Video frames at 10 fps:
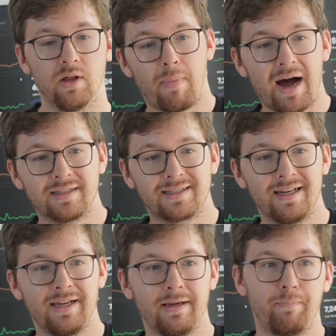
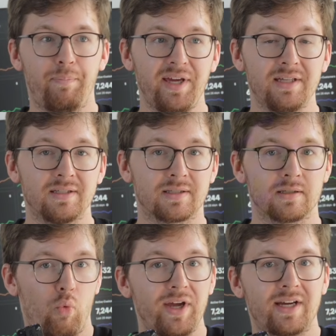monthly
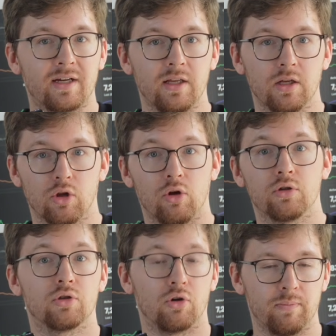beats weekly long
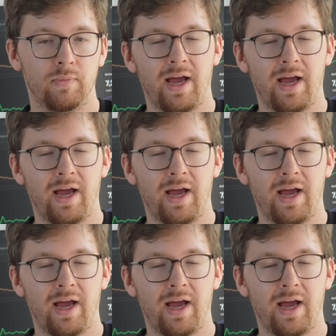term.